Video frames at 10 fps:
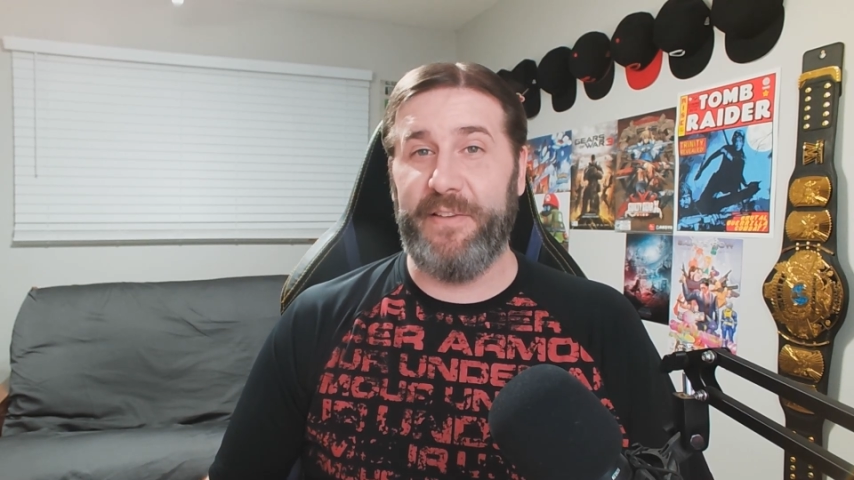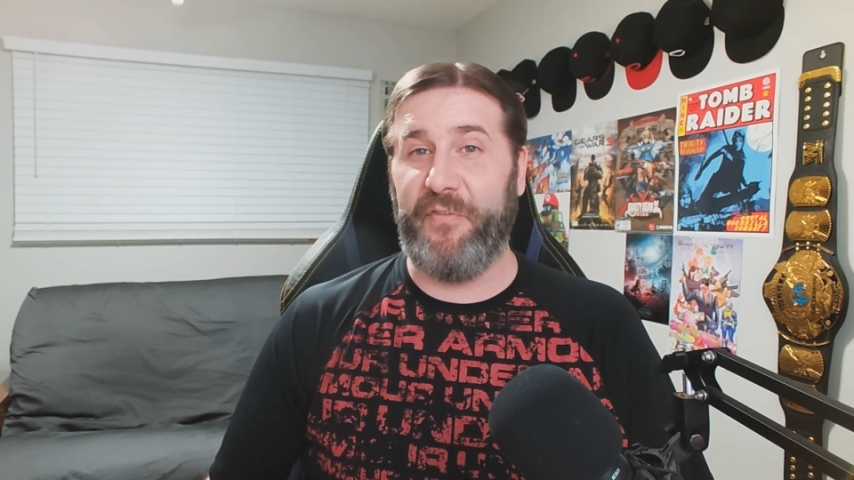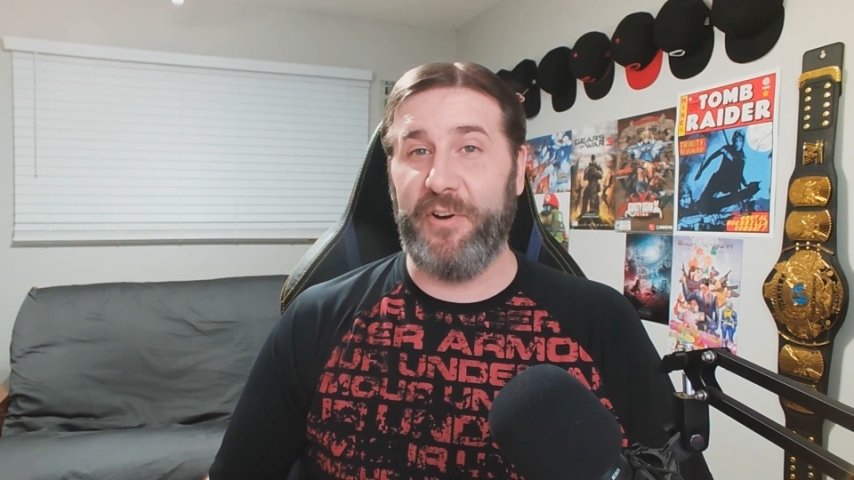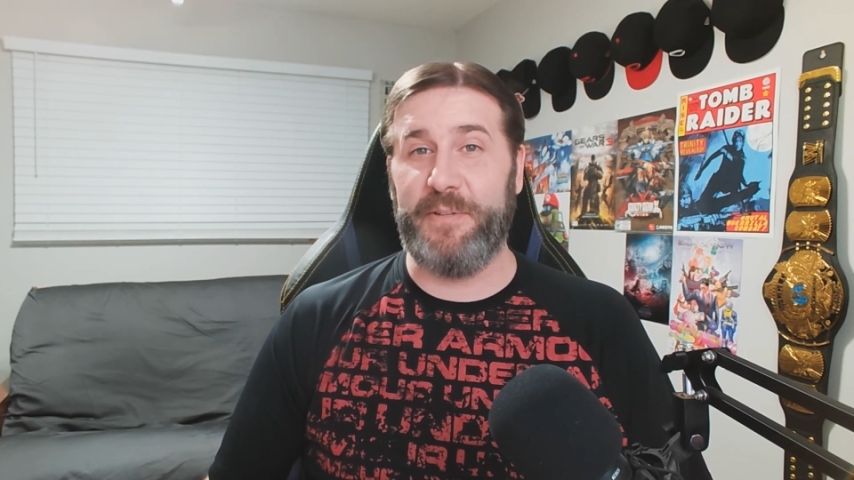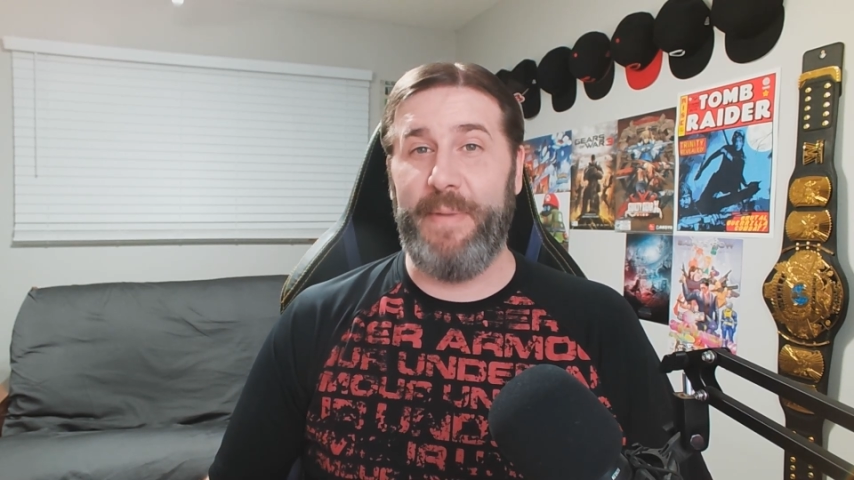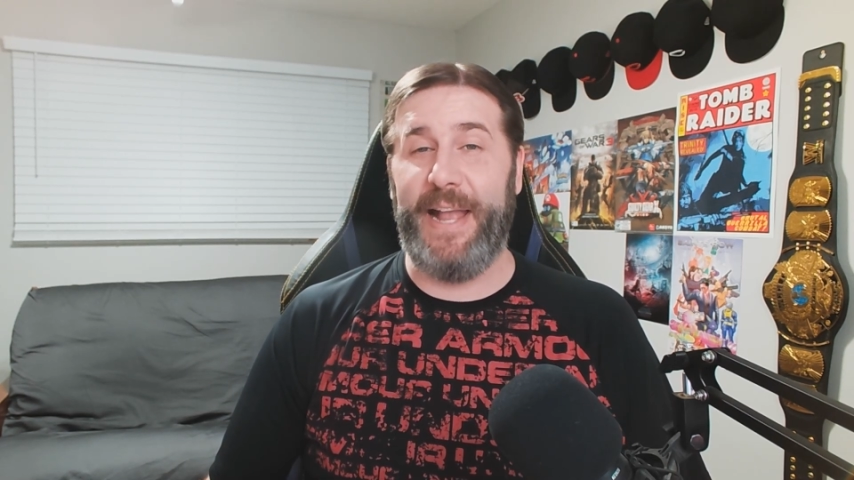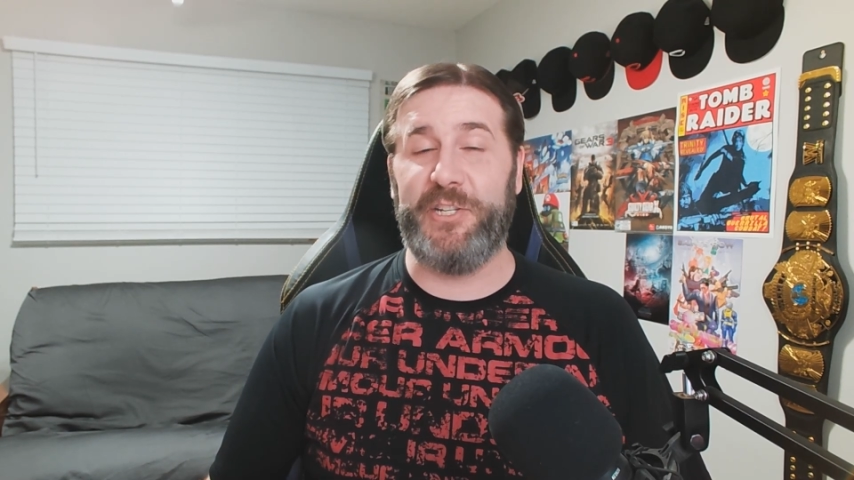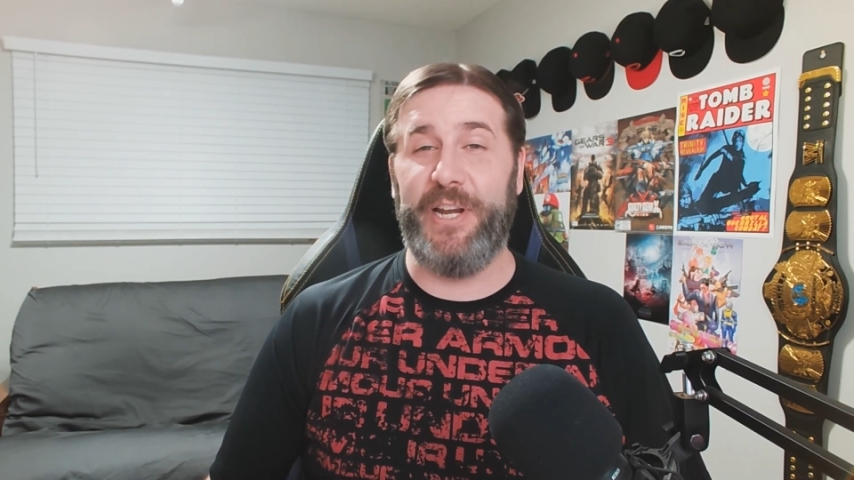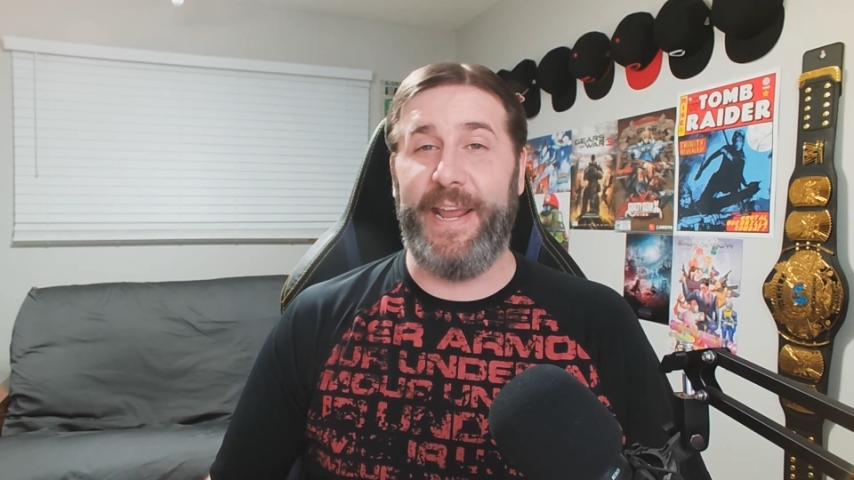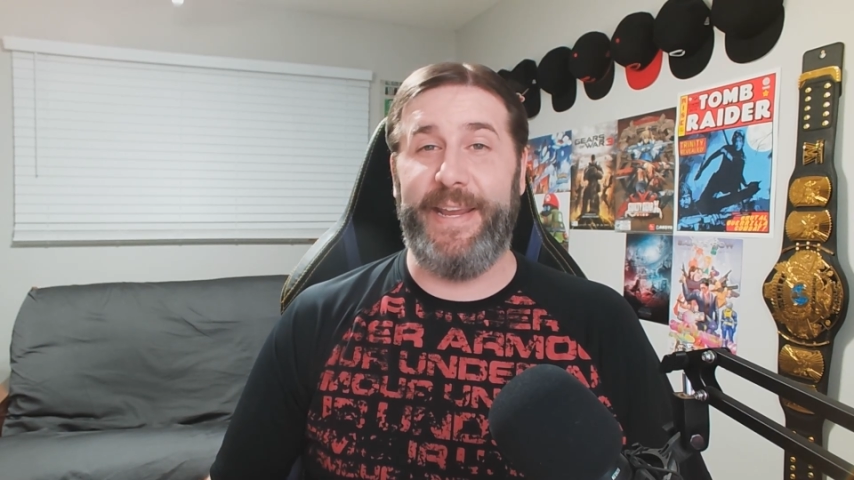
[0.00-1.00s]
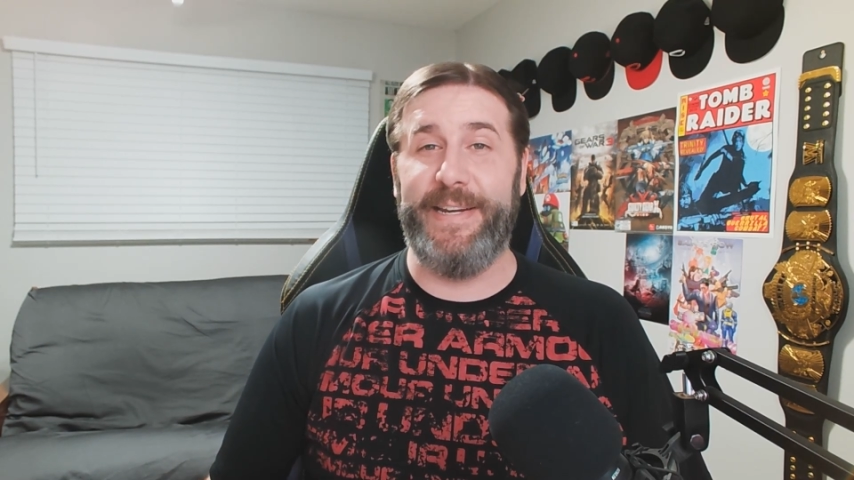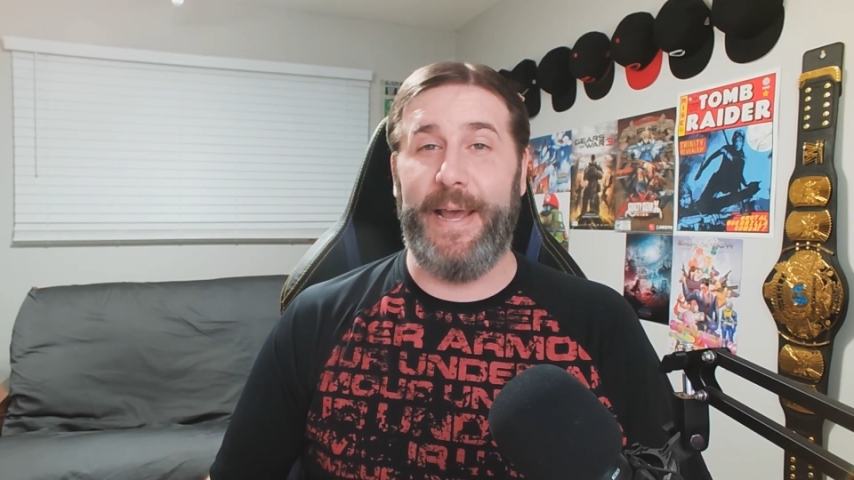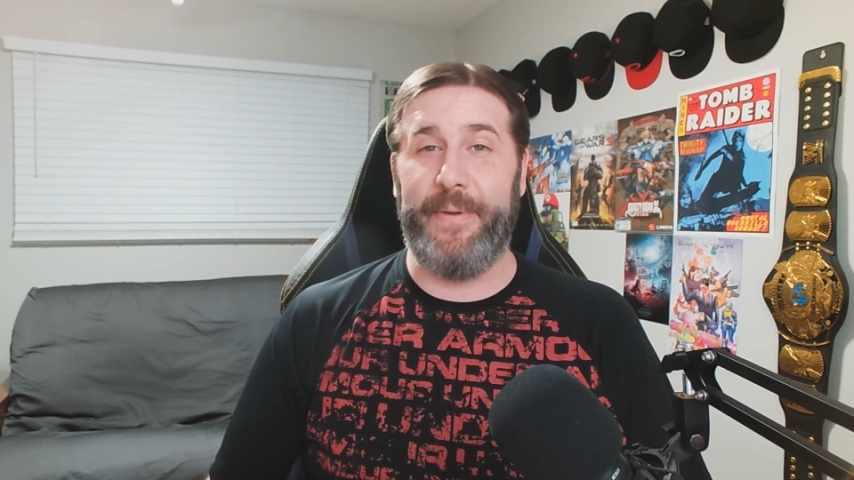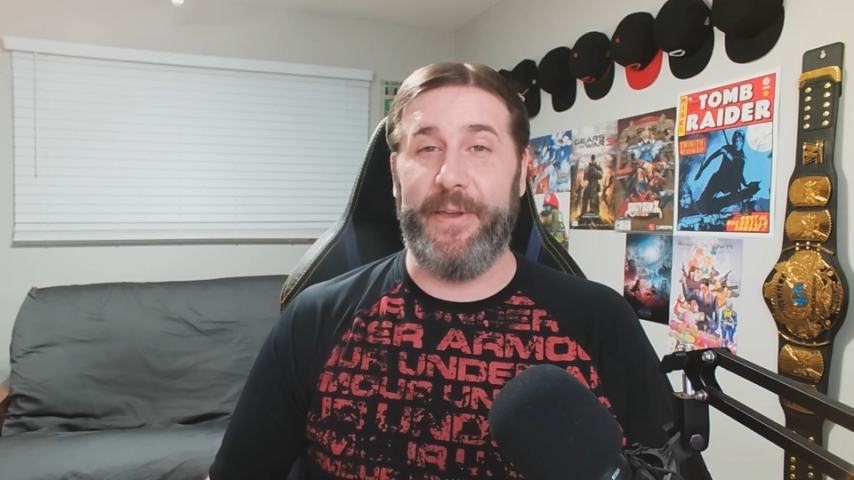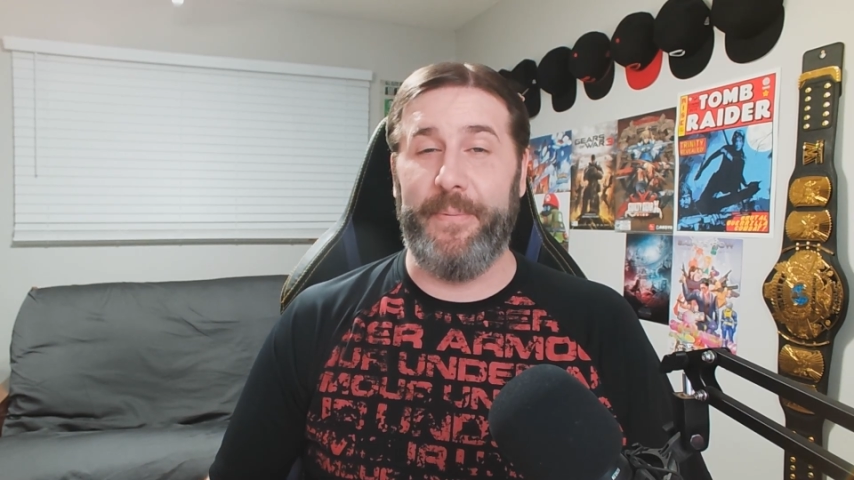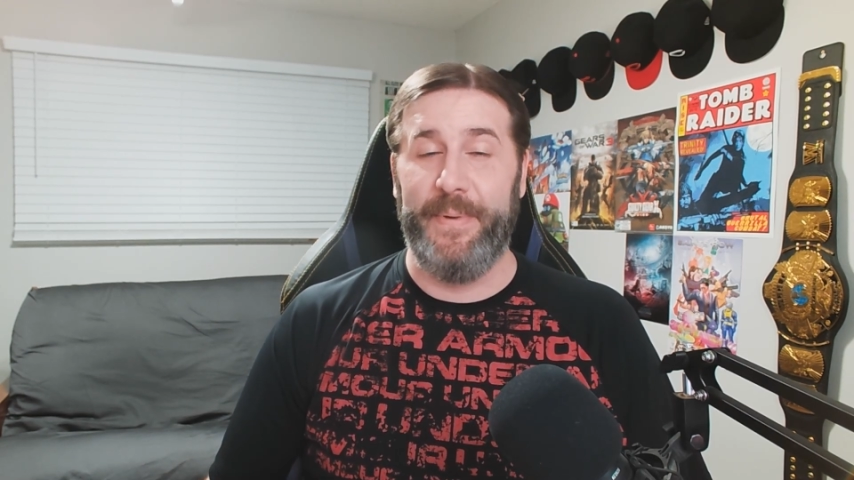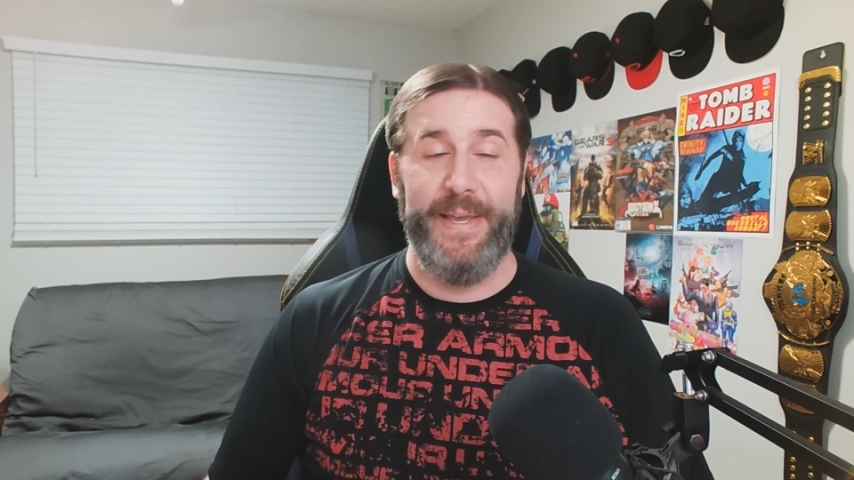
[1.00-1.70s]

first match in AEW.